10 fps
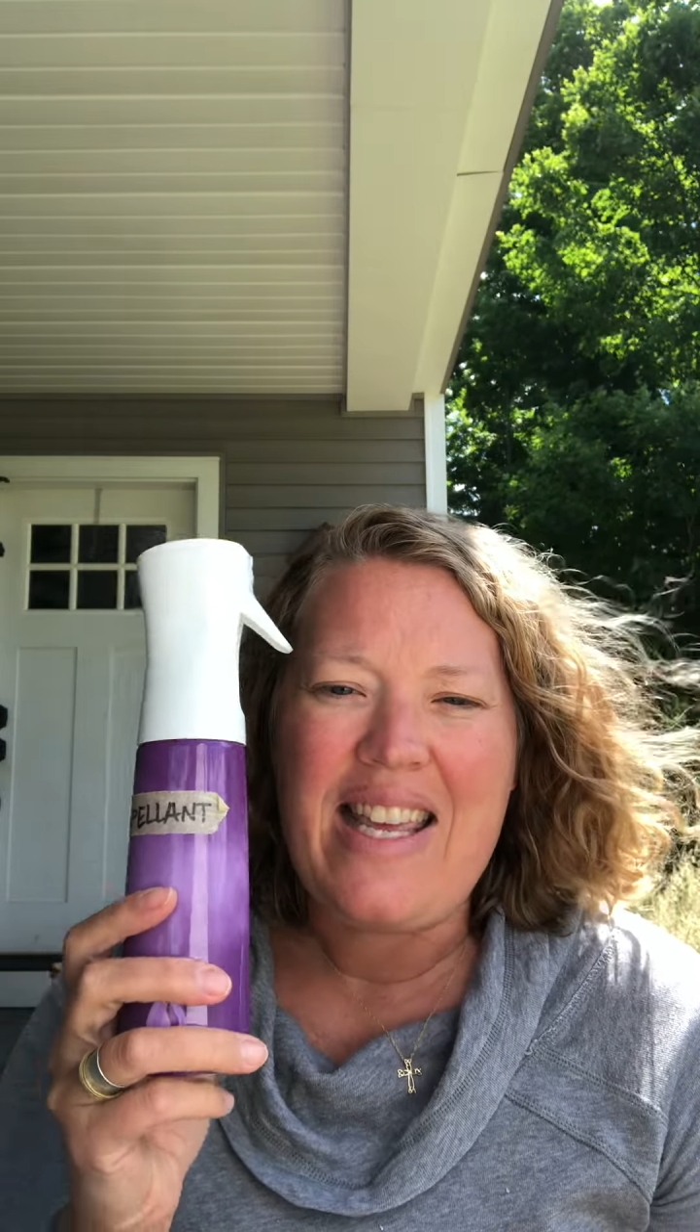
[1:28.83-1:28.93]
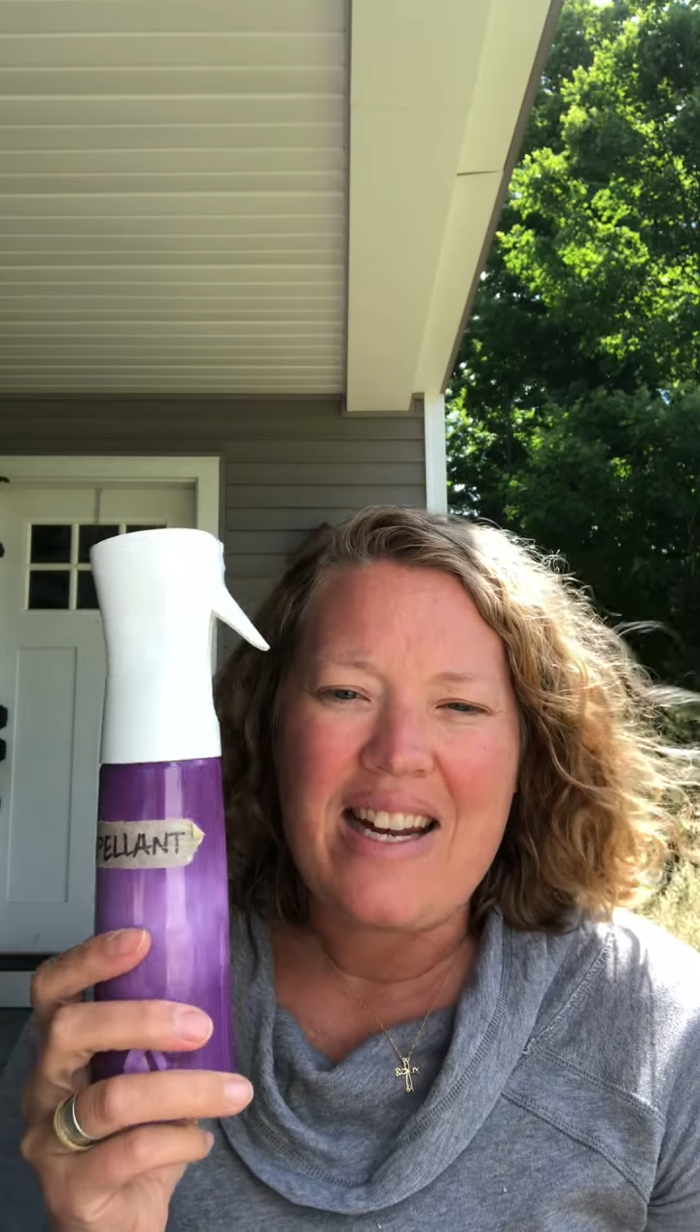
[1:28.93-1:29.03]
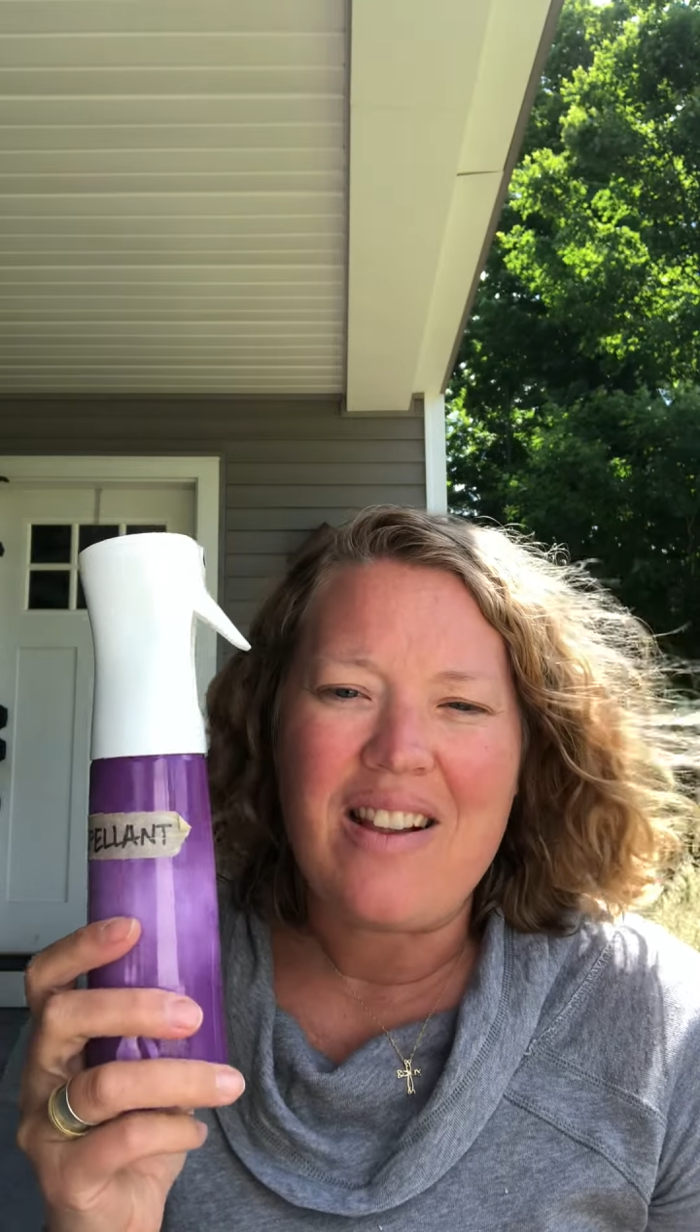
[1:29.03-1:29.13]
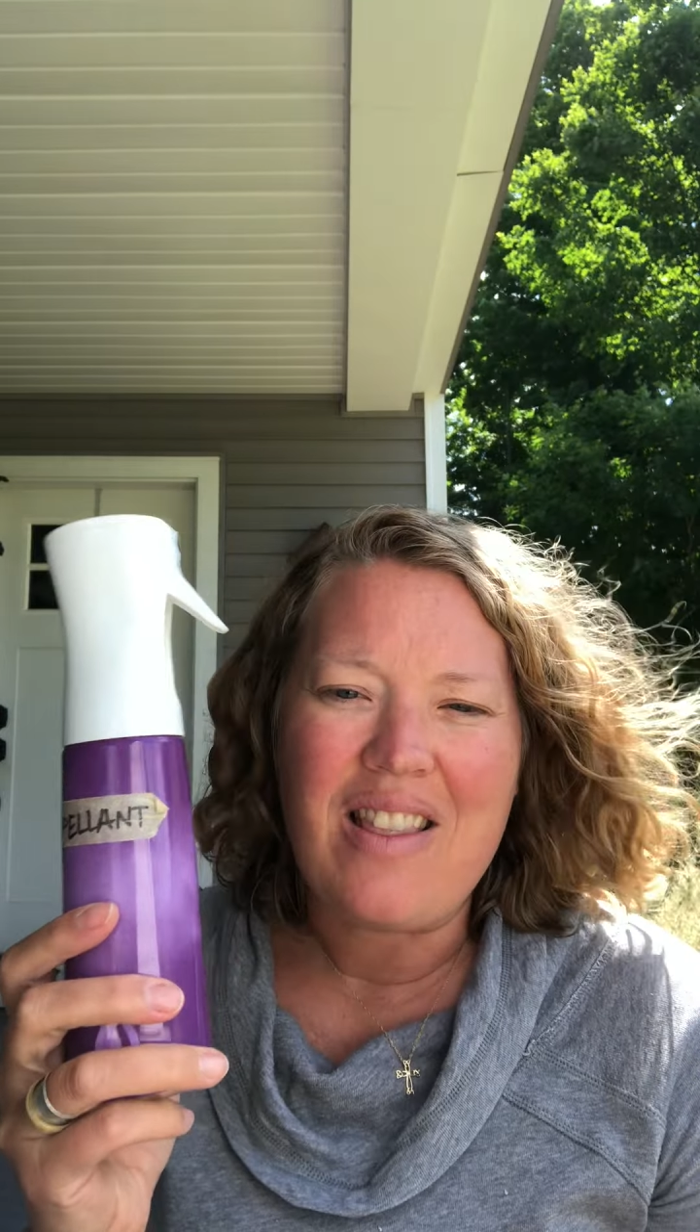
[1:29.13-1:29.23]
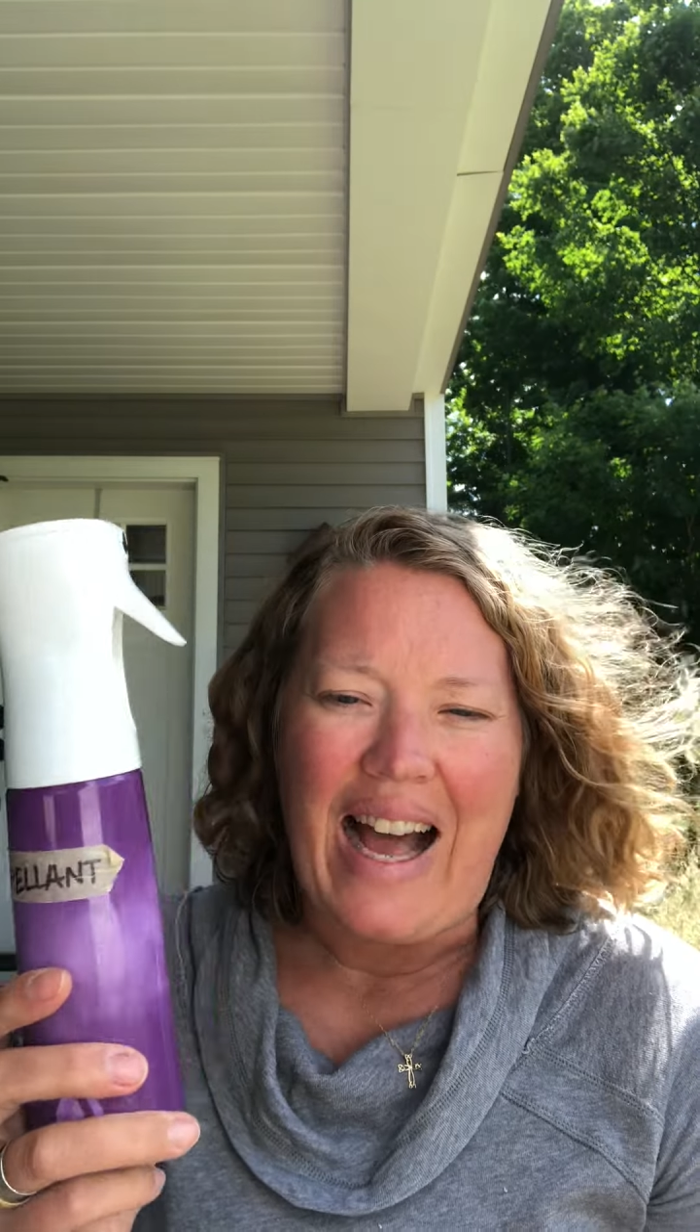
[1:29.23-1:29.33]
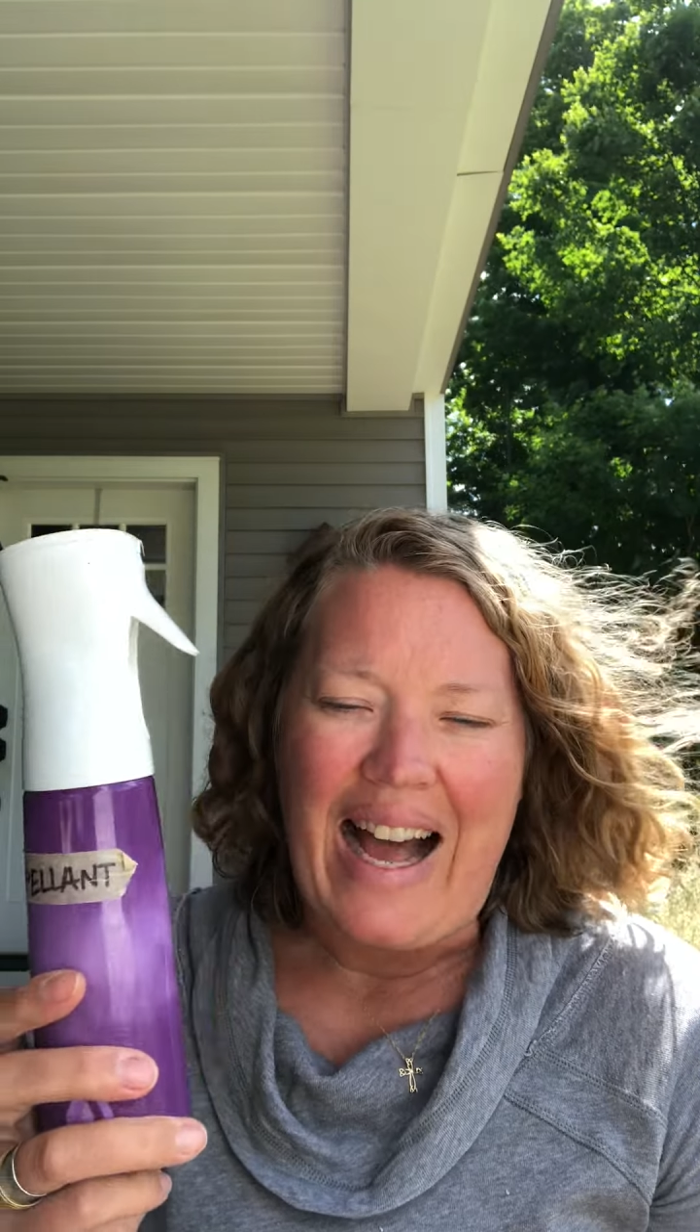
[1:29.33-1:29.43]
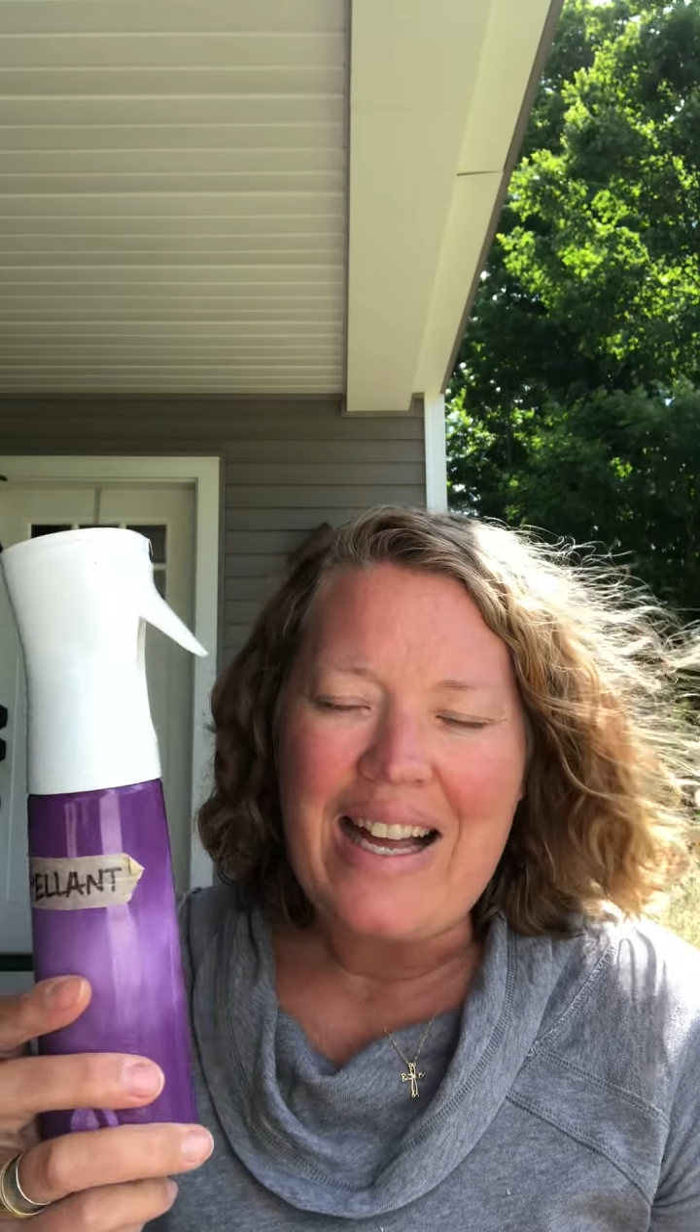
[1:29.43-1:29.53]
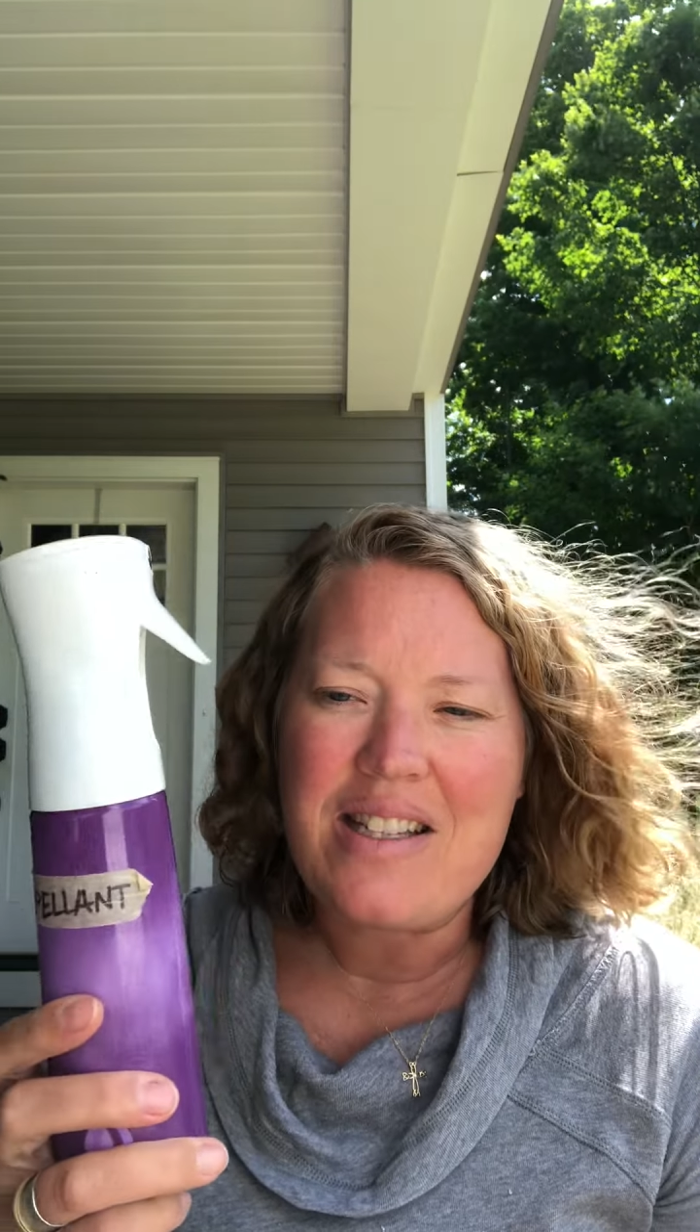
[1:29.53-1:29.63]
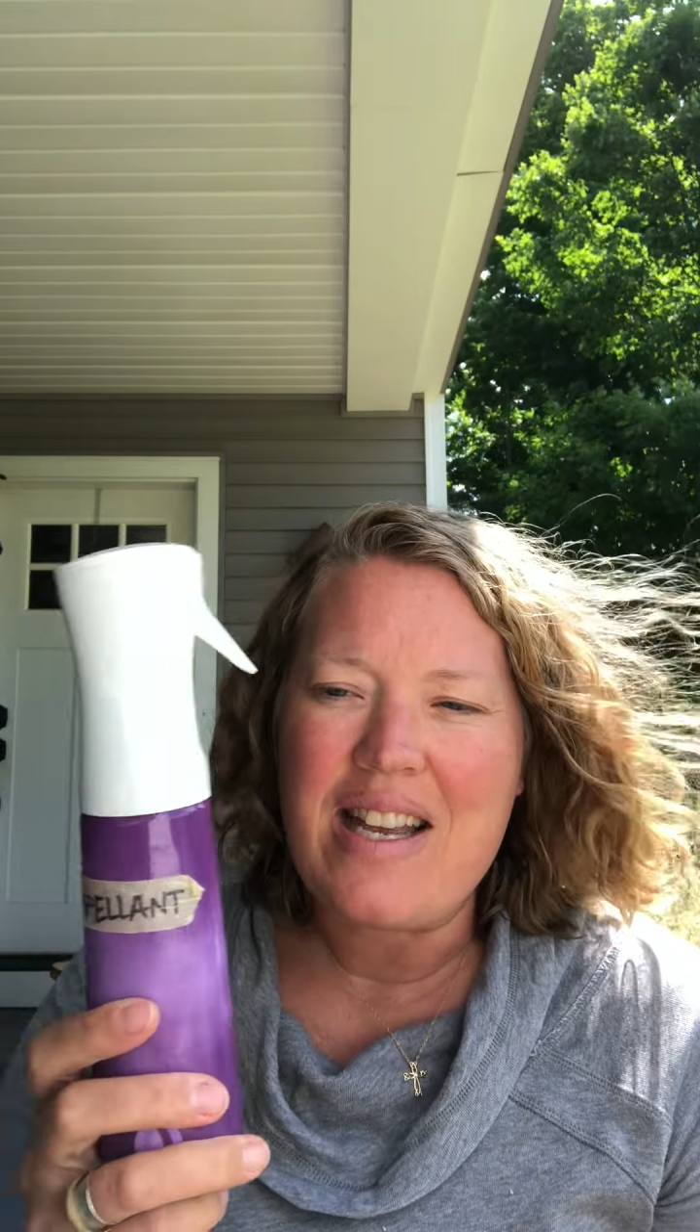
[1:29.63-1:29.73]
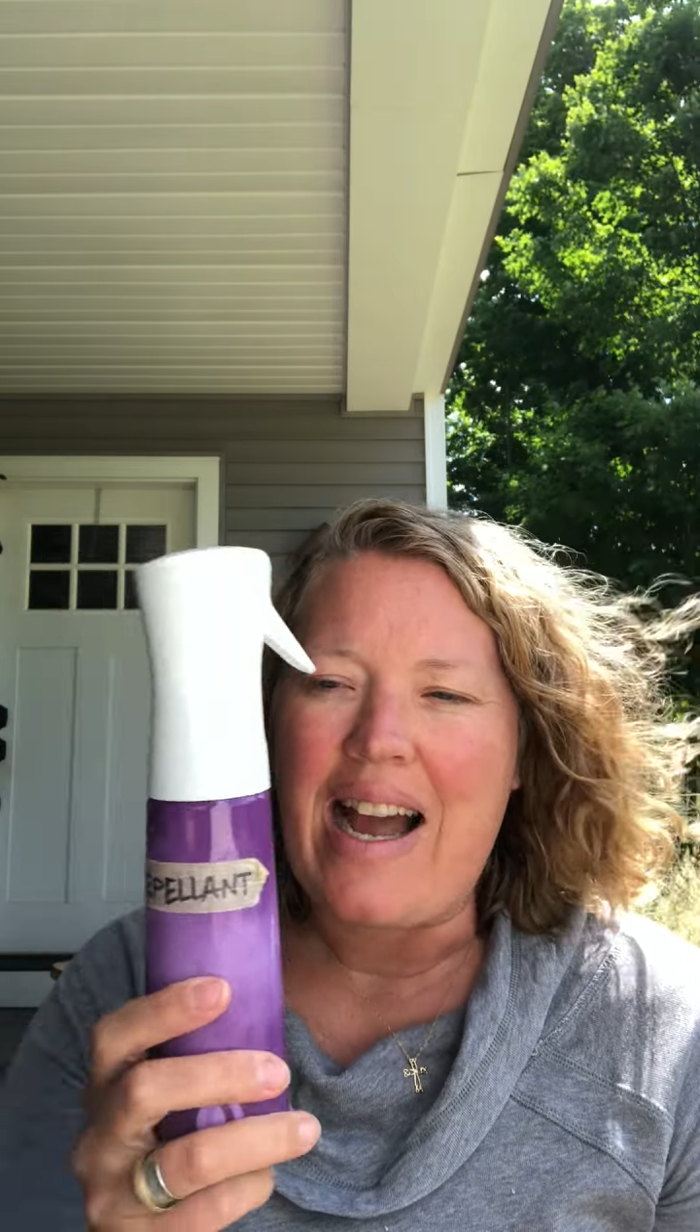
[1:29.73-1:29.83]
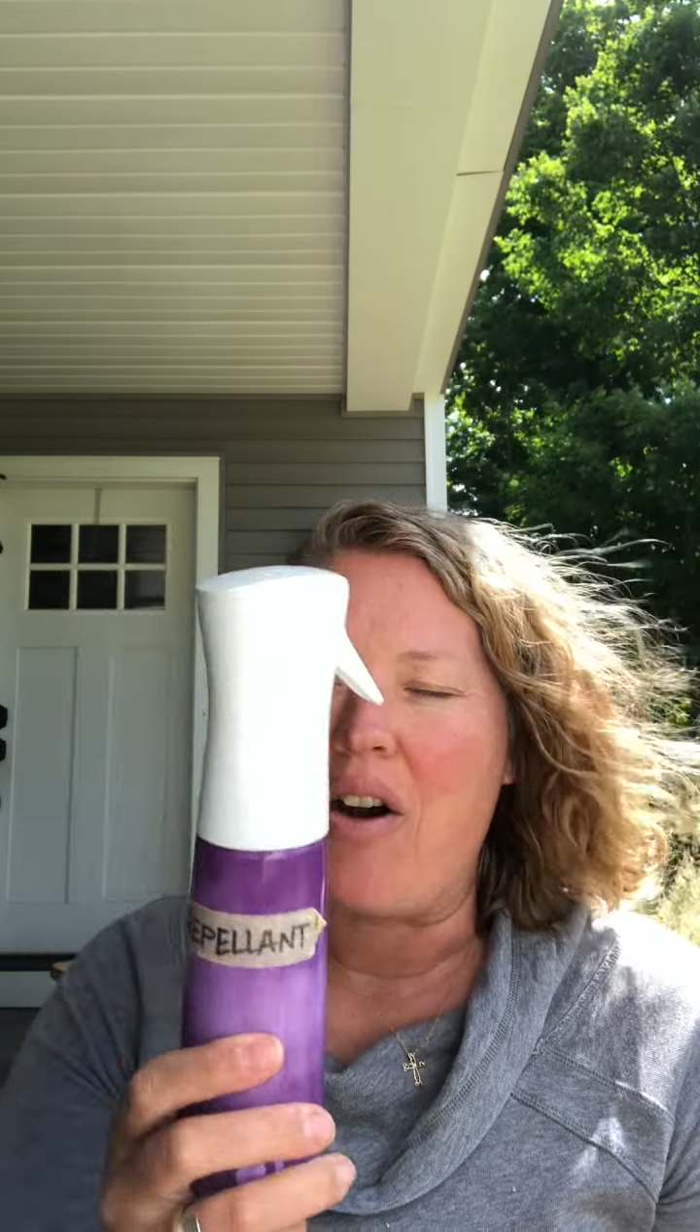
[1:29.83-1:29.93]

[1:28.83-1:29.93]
get a lot